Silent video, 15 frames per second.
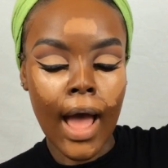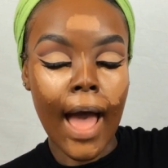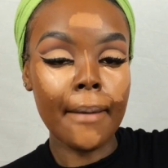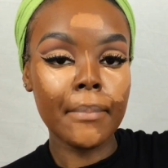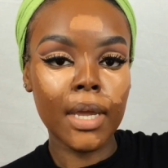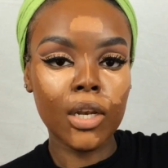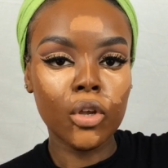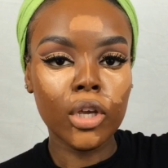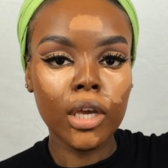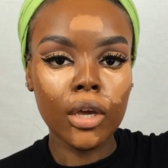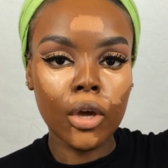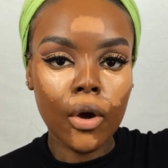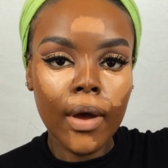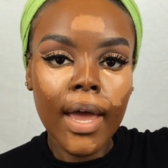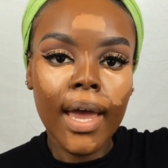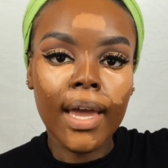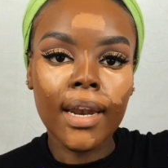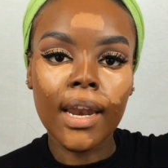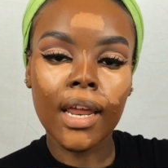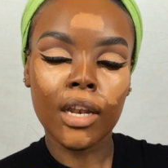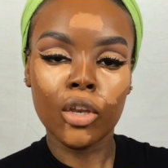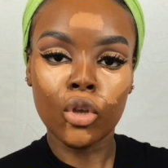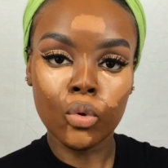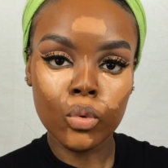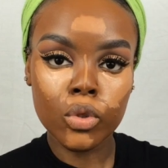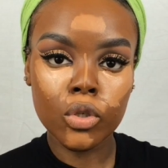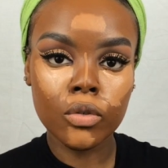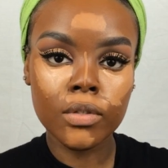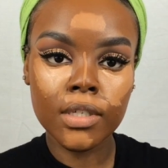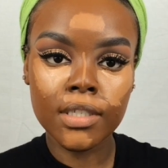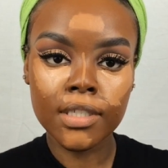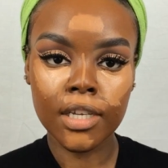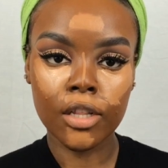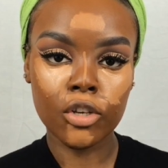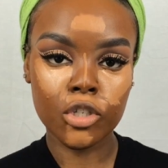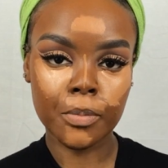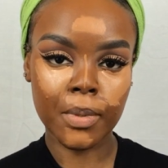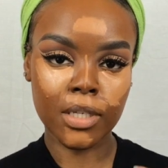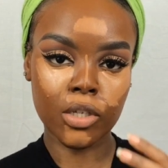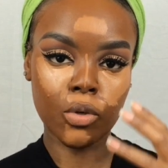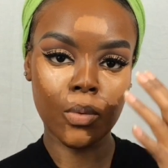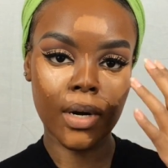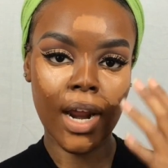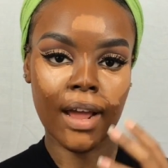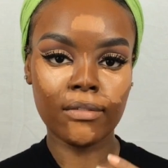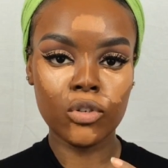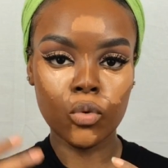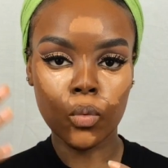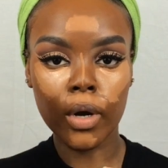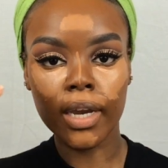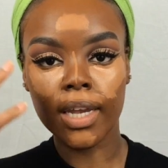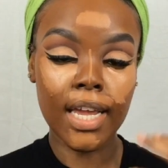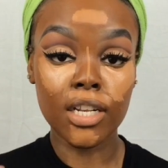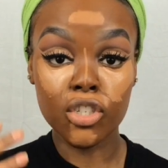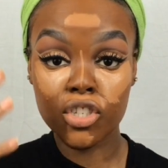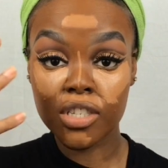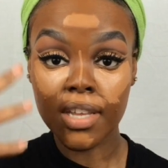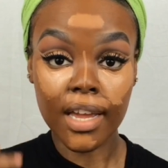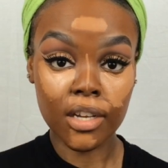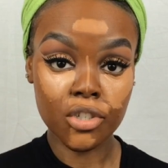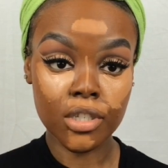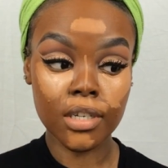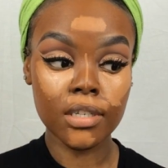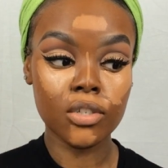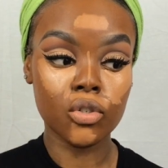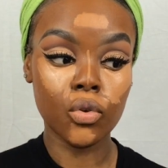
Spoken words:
I mean, you can go ahead and use those concealers, but you would have to work in sections.